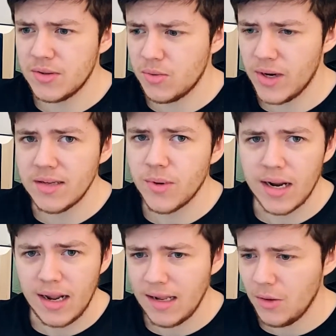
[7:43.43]
tweets when
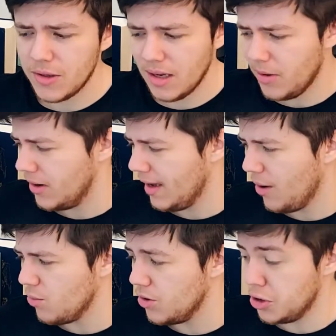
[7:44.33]
I looked up her
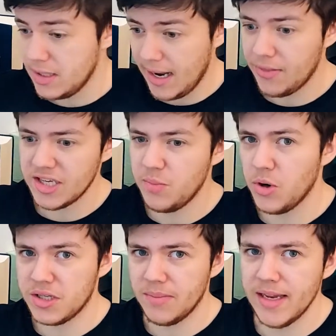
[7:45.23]
account was, get this
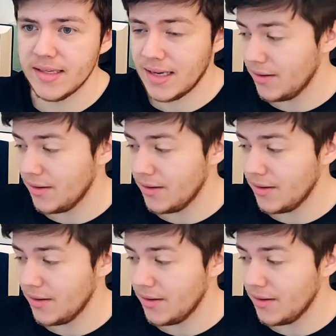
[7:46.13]
book, it's amazing.